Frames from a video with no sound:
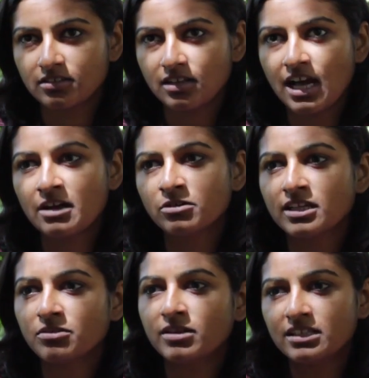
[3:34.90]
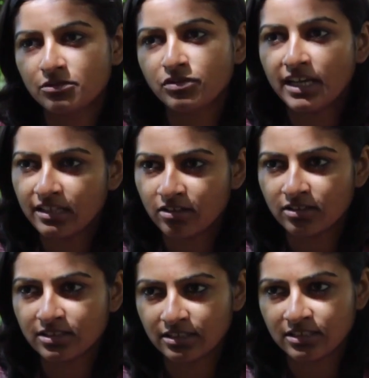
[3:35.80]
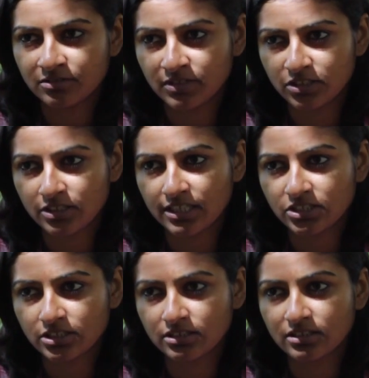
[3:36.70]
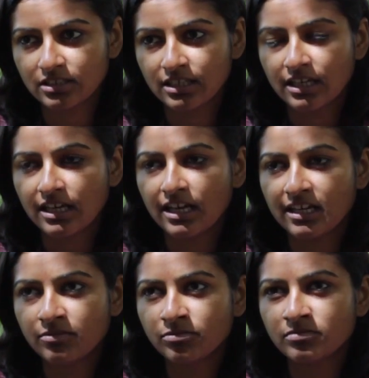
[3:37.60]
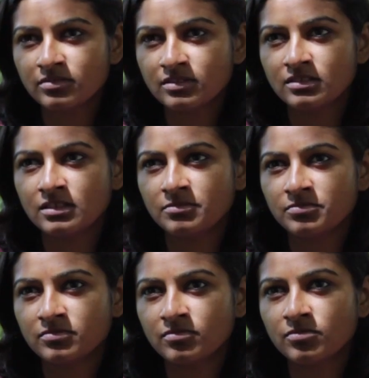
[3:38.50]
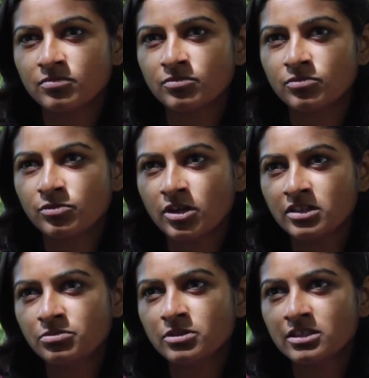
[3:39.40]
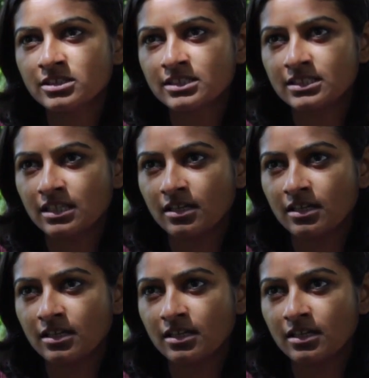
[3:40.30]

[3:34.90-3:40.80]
How can one define alternative education? And what was